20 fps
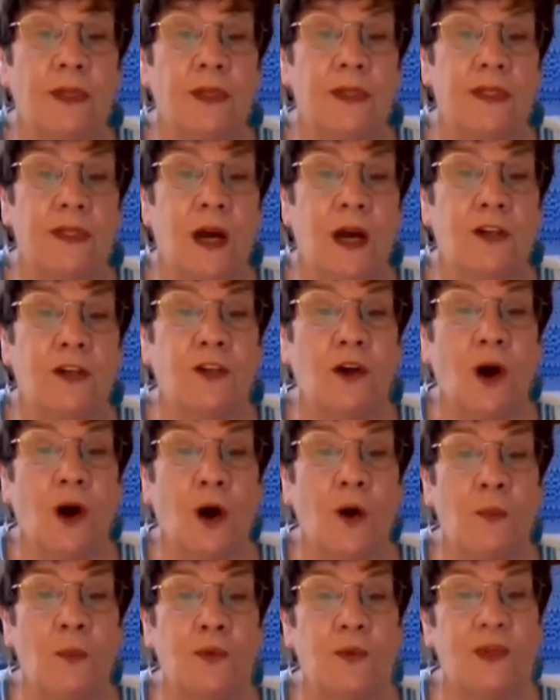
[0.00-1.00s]
Dr.
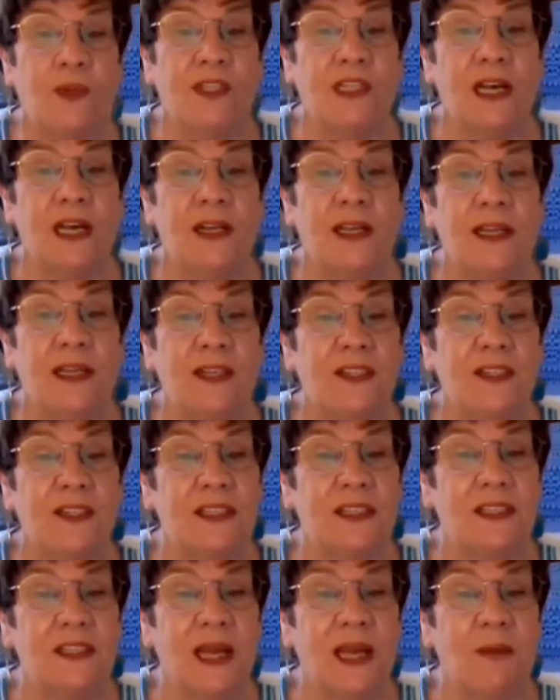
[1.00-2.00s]
Holmes was telling us the
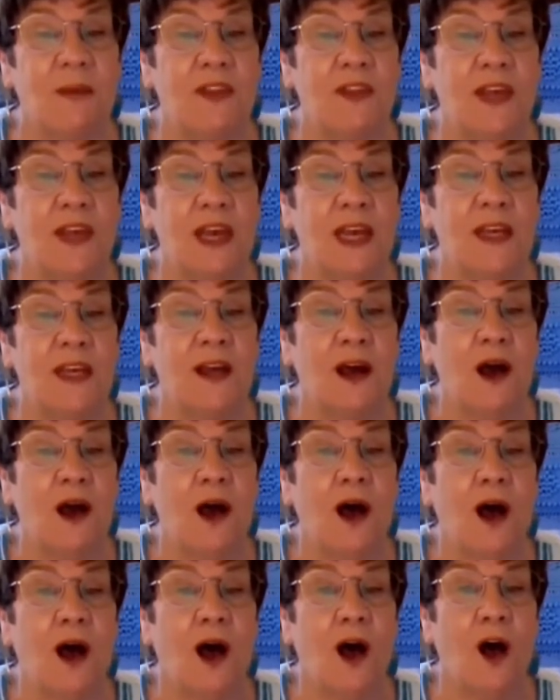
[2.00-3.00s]
same thing
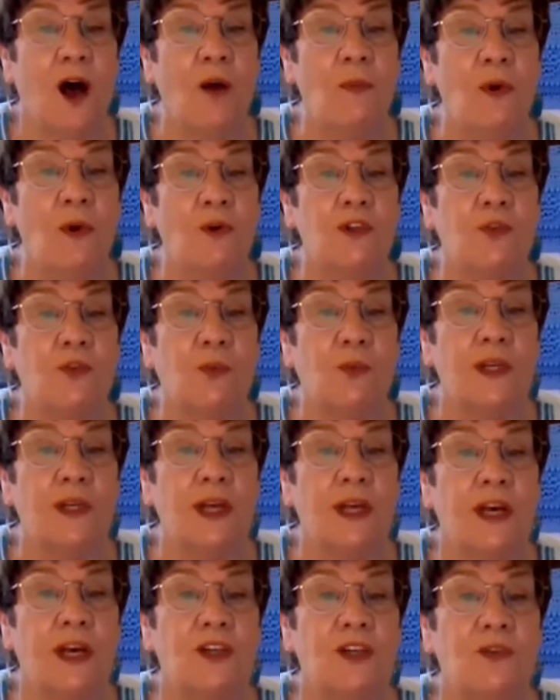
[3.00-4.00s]
almost
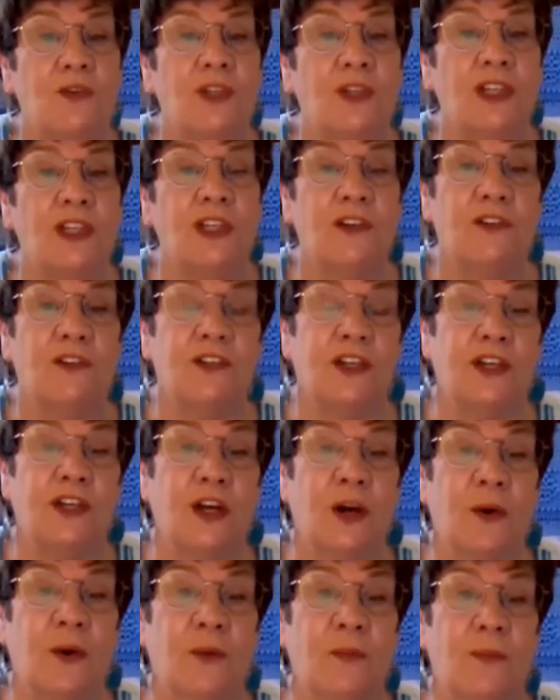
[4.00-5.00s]
100 years
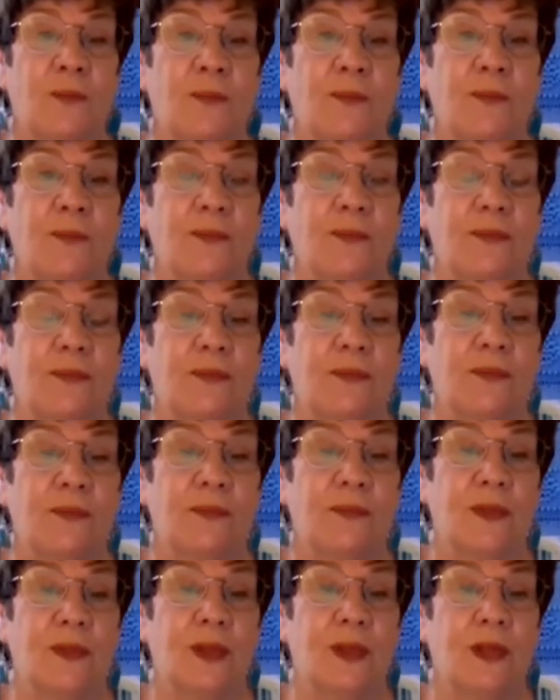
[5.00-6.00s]
ago.
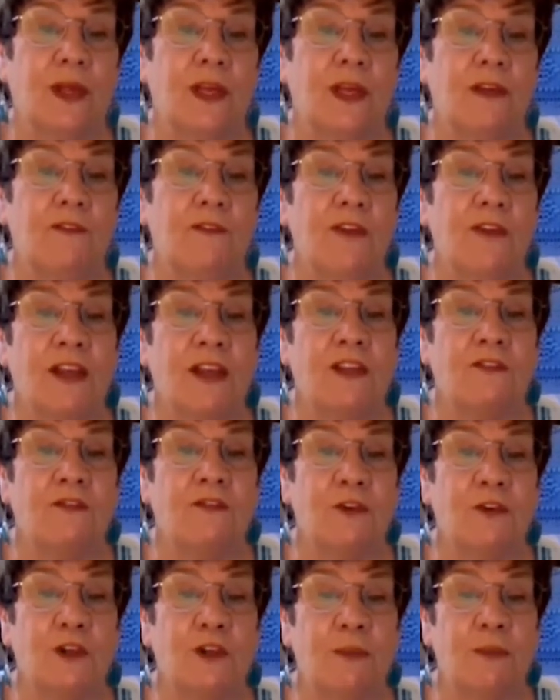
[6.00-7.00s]
In fact, the
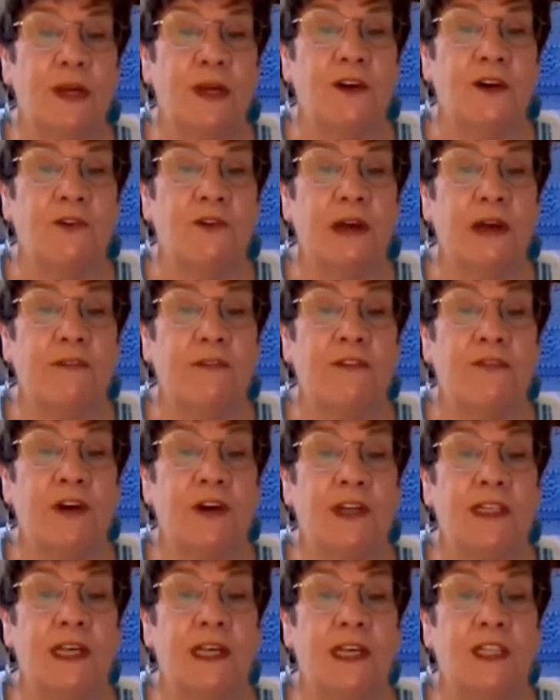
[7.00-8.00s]
first paragraph of
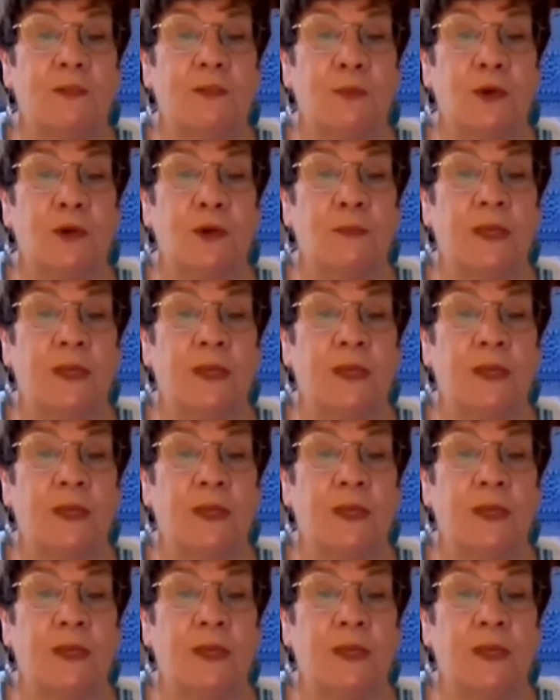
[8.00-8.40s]
our textbook